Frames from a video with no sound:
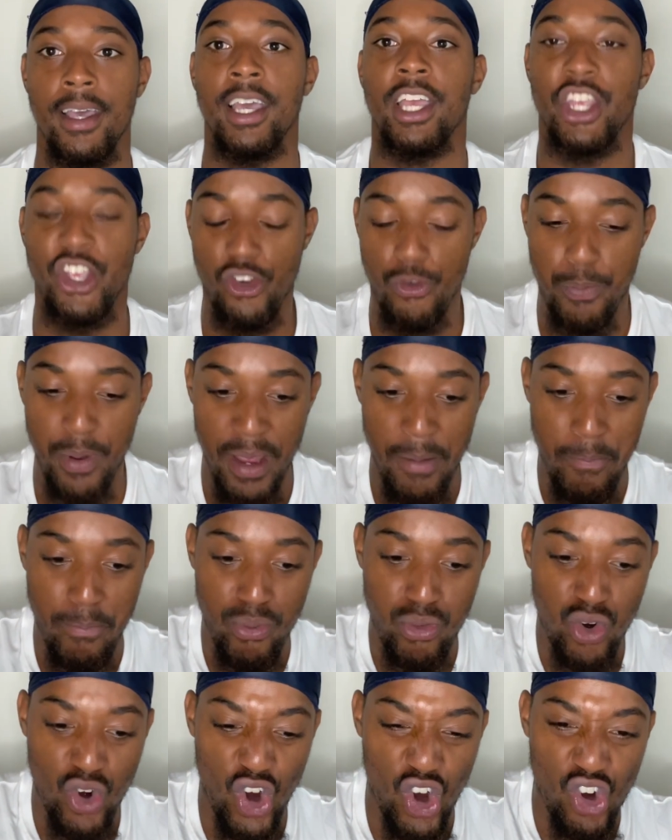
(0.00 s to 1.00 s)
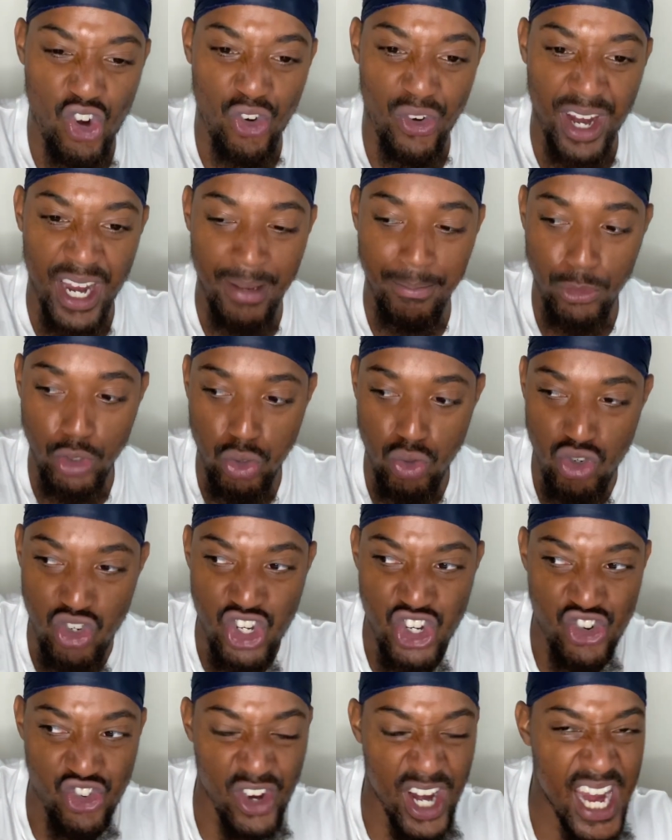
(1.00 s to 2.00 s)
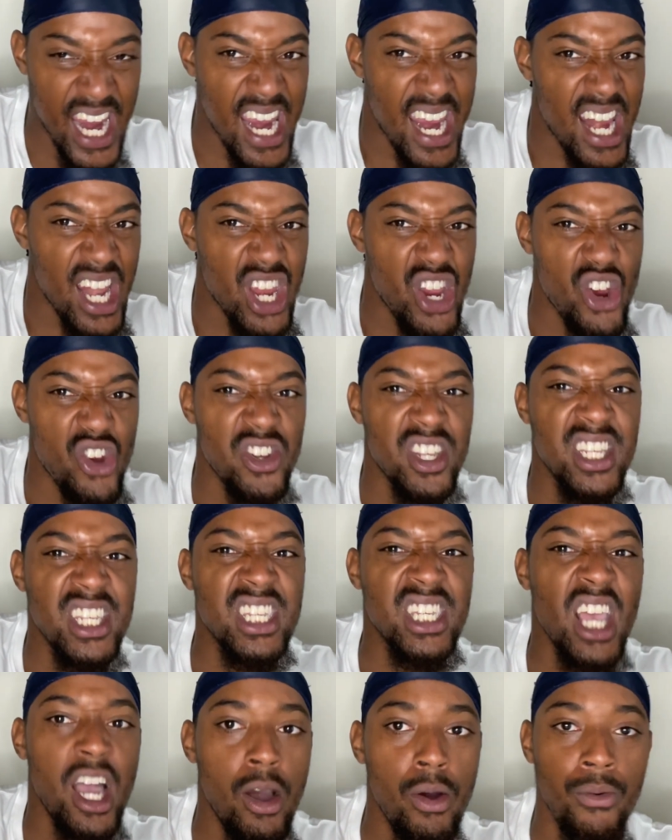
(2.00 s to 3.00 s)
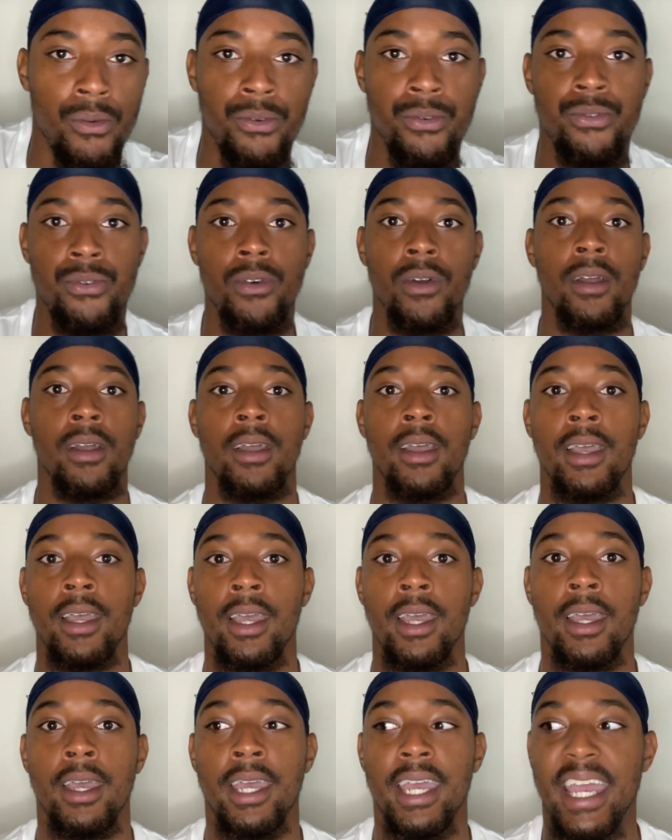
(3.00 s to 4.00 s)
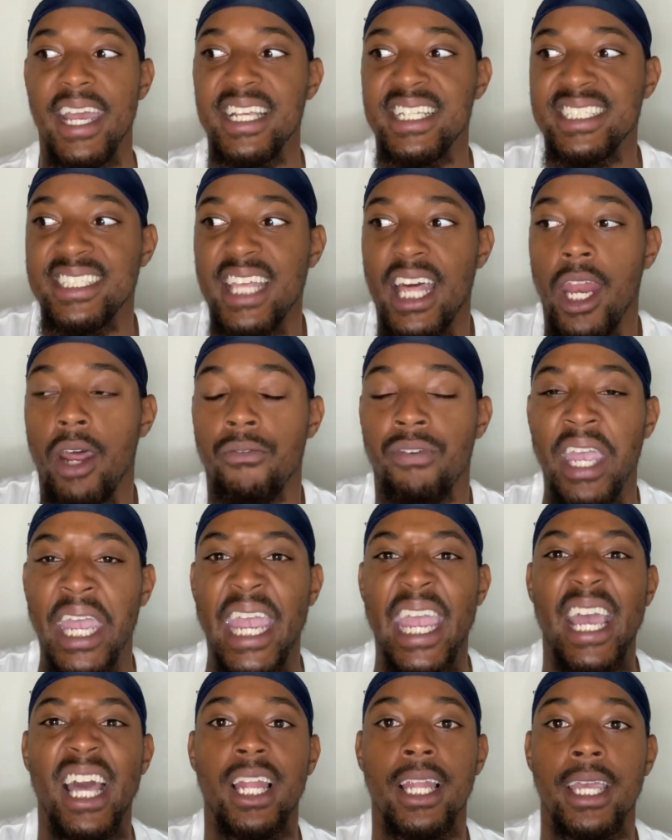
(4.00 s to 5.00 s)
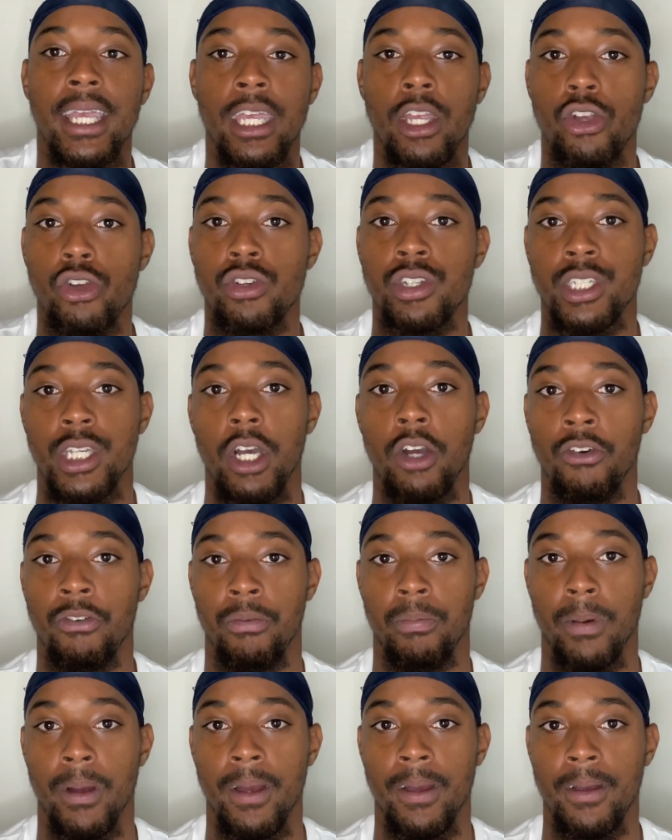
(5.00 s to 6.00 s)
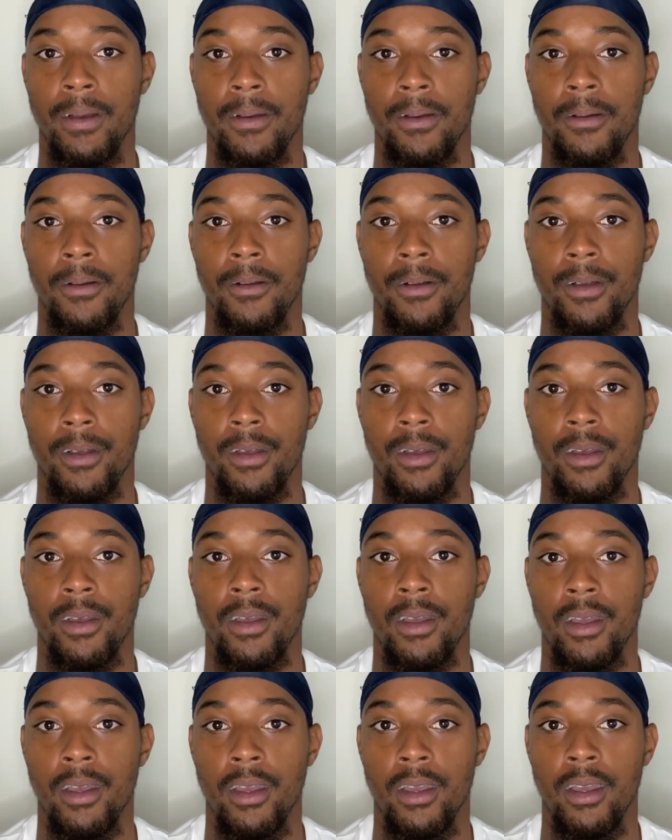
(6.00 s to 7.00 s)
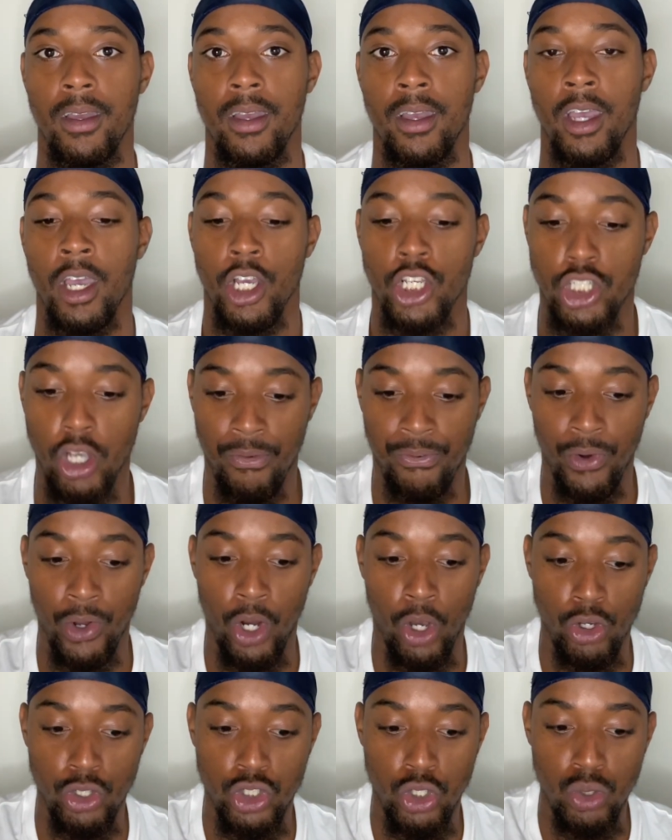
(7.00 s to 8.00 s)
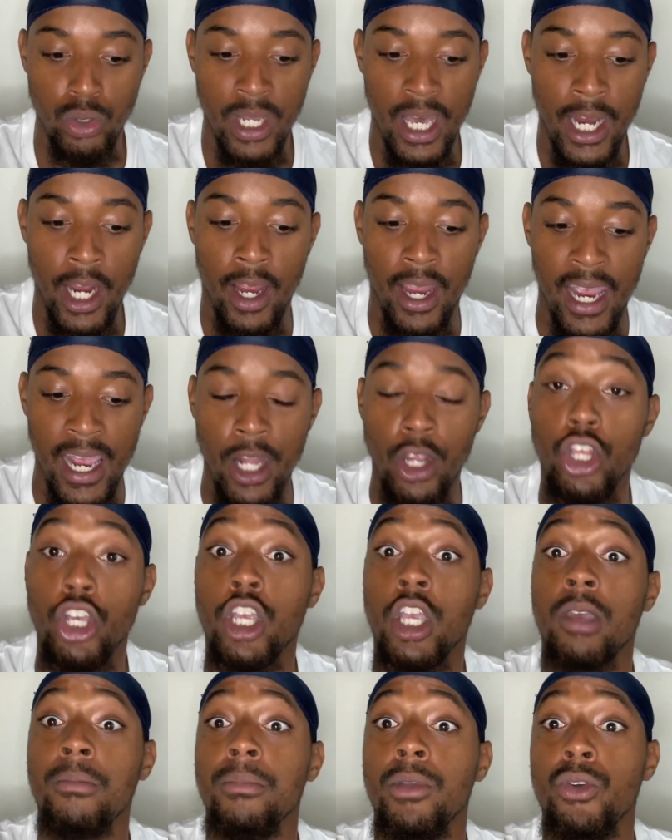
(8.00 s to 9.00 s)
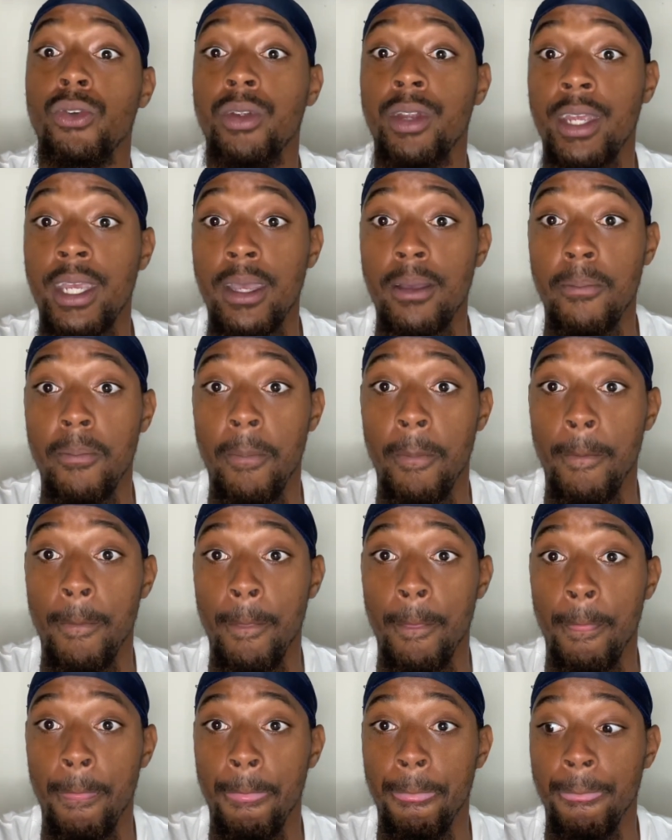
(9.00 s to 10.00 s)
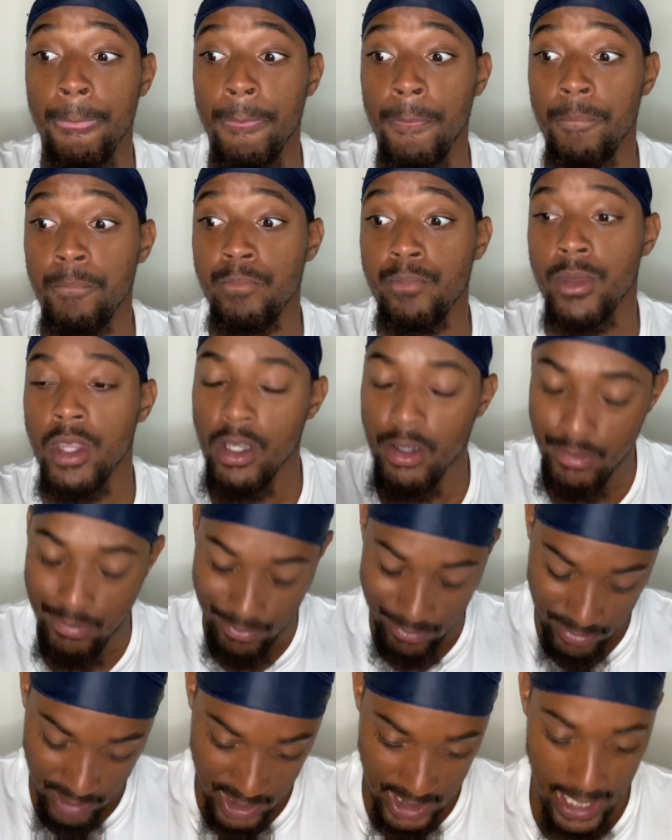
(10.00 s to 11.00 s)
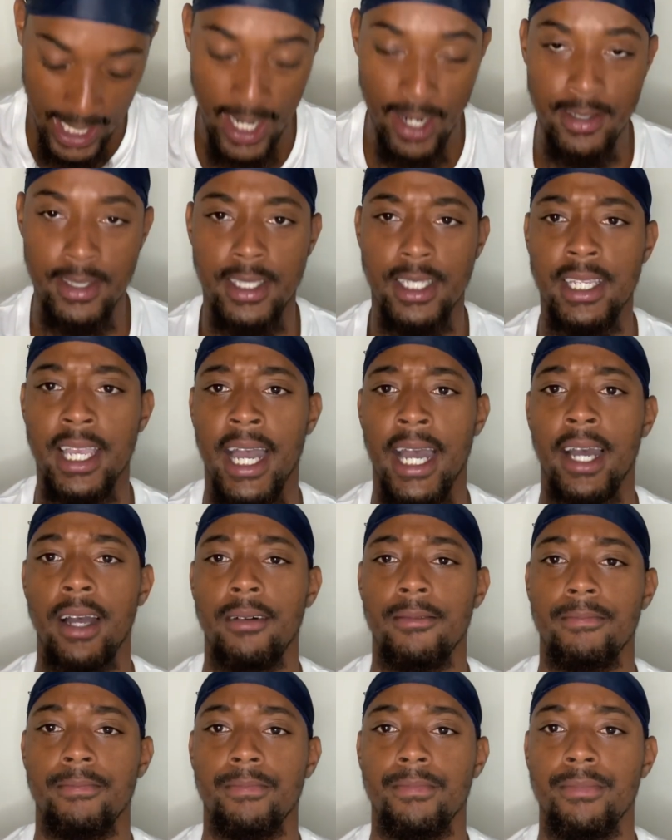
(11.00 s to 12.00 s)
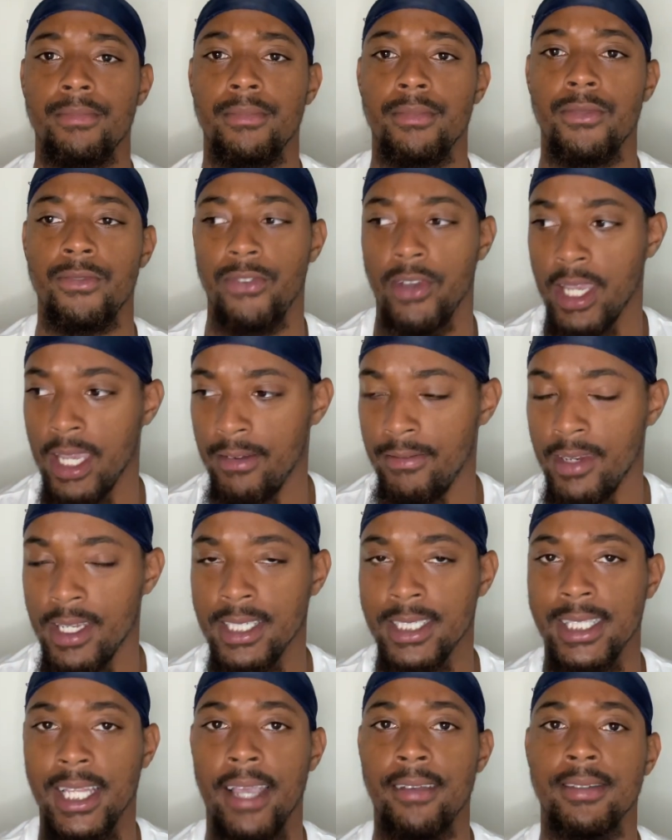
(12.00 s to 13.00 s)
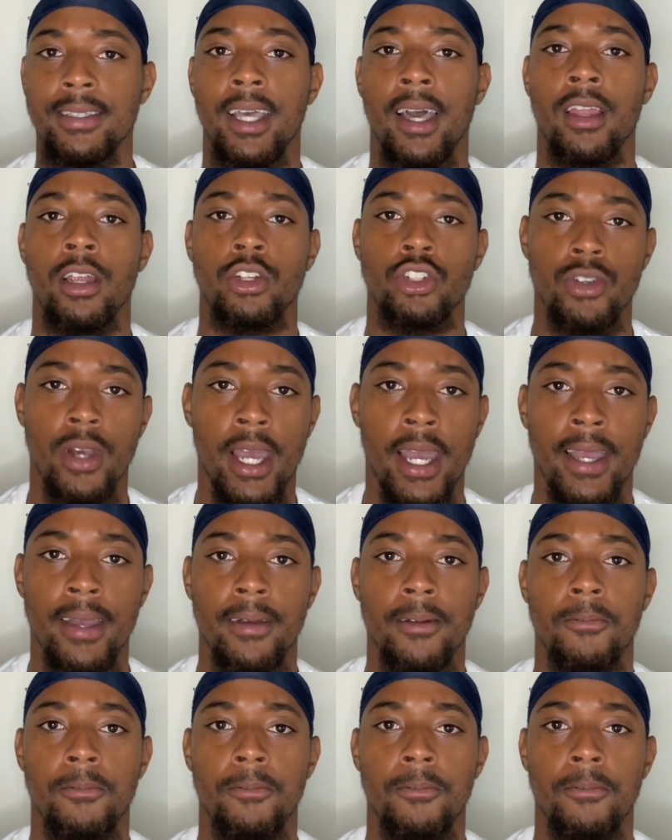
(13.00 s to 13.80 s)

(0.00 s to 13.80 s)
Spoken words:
You've been programmed to drain yourself instead of healing yourself, bruh. So for those of you that are in the community, shout outs to y'all for giving this lifestyle a try.